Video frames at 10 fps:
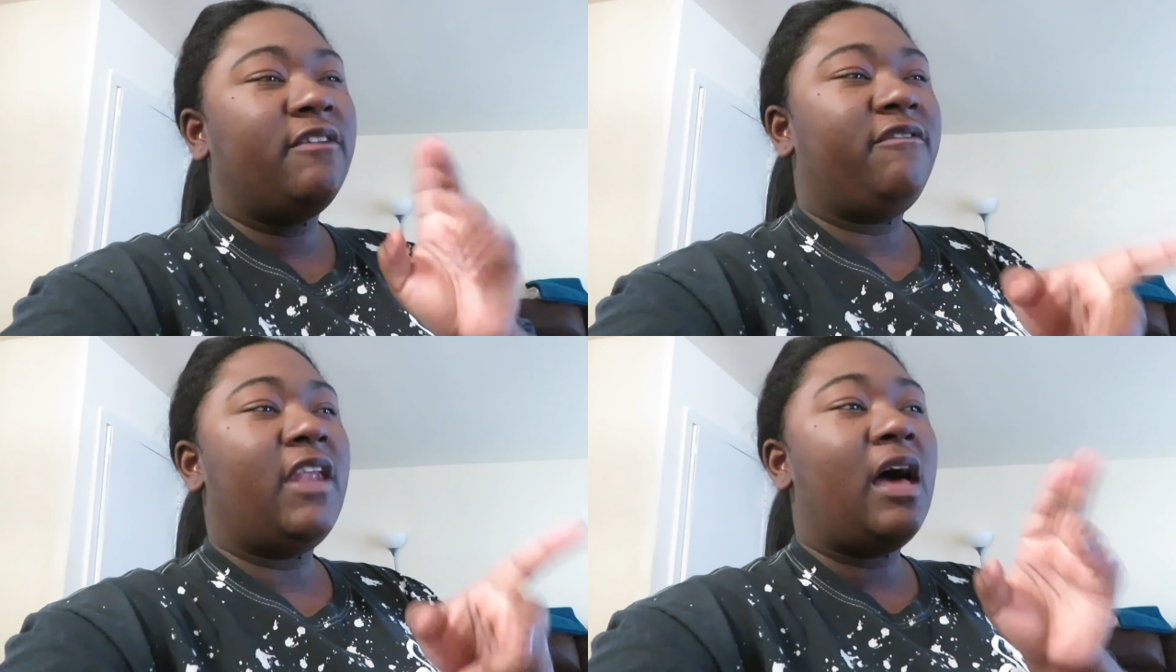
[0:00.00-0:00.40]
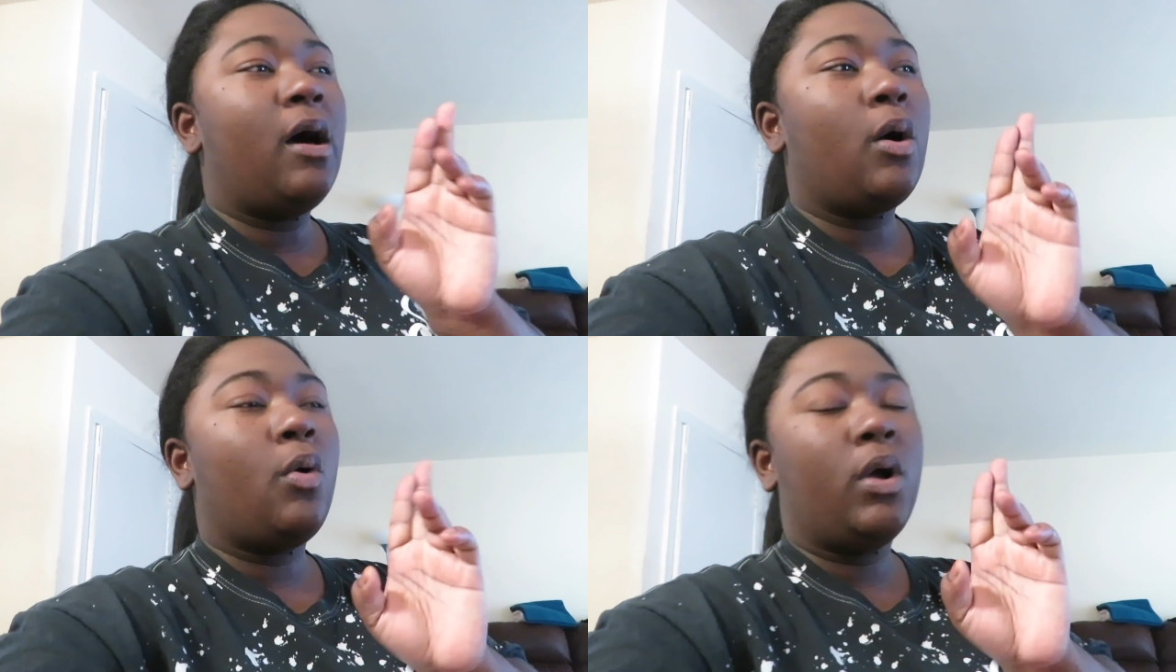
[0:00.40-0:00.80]
a
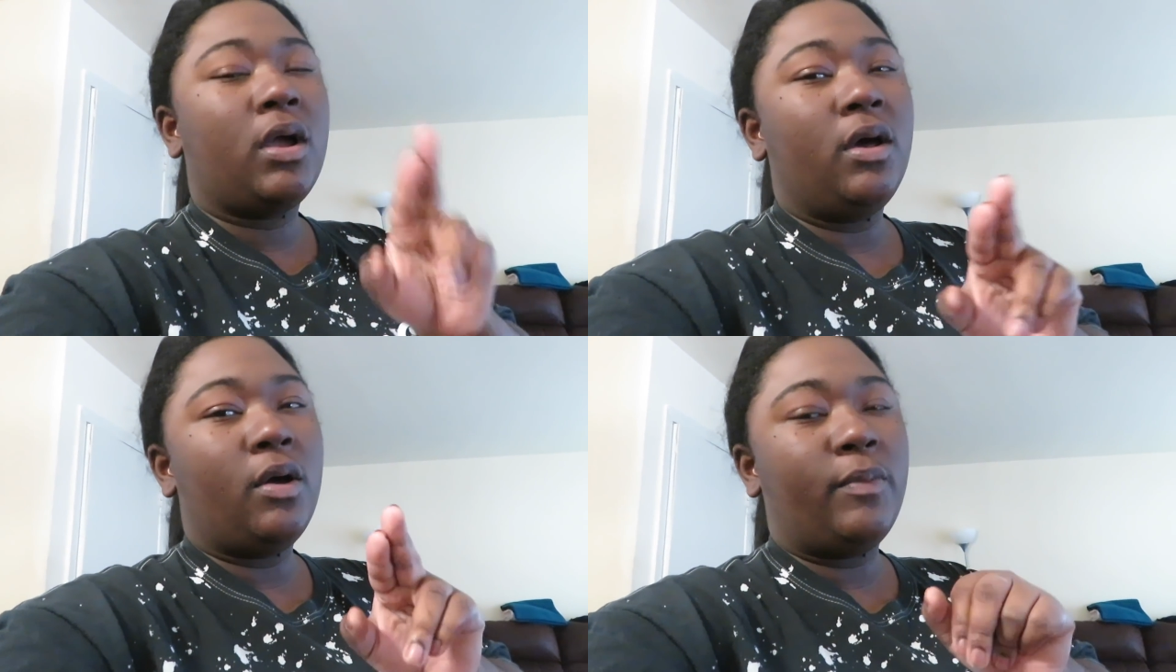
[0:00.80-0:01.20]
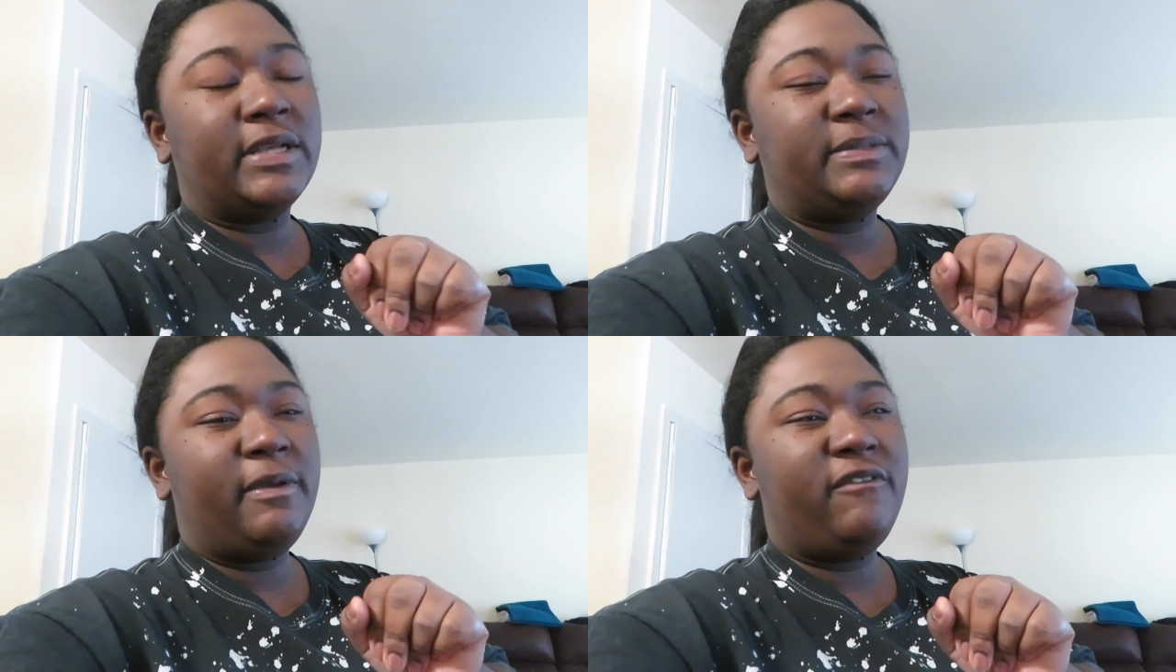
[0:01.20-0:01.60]
vlog or a
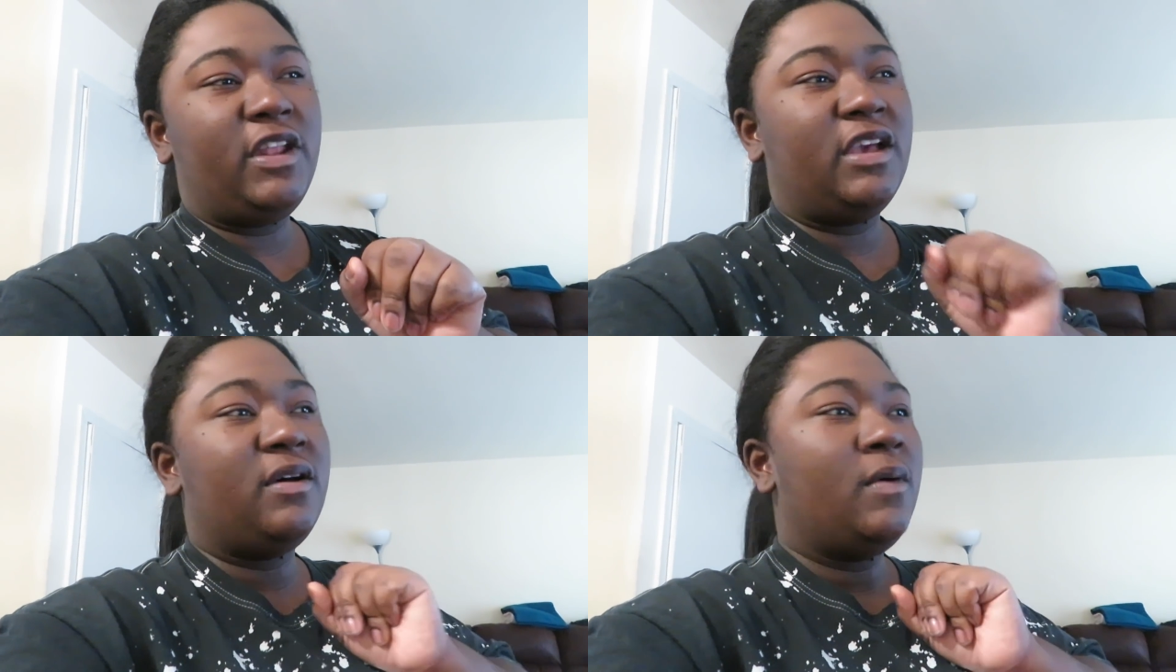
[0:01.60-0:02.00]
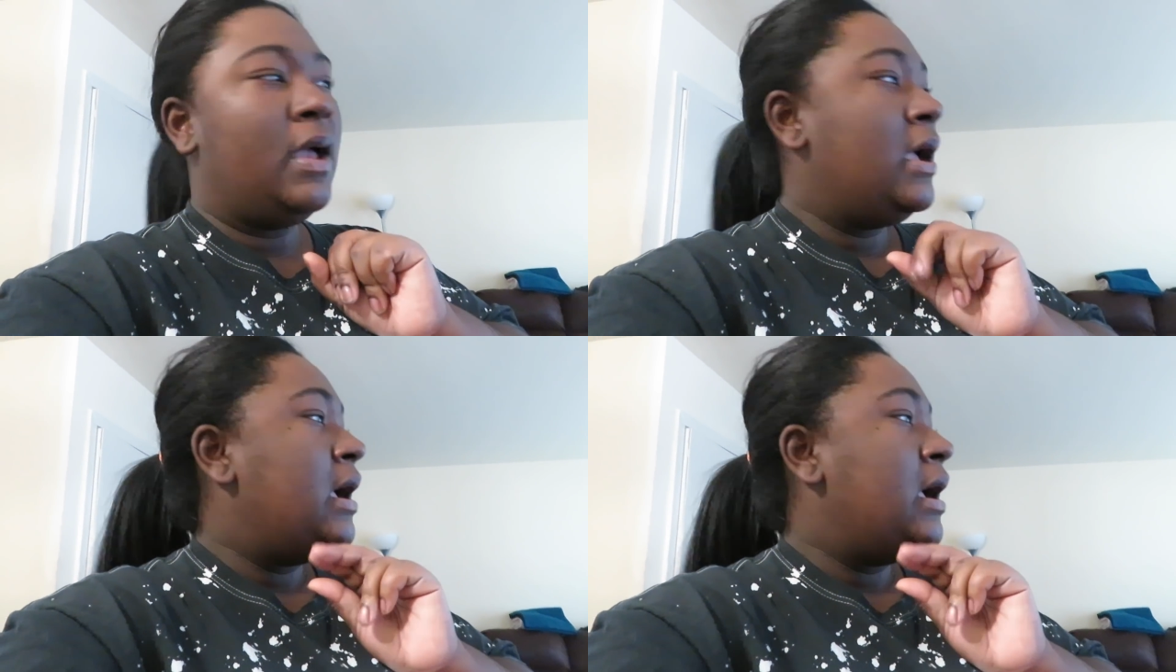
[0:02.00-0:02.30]
recipe video,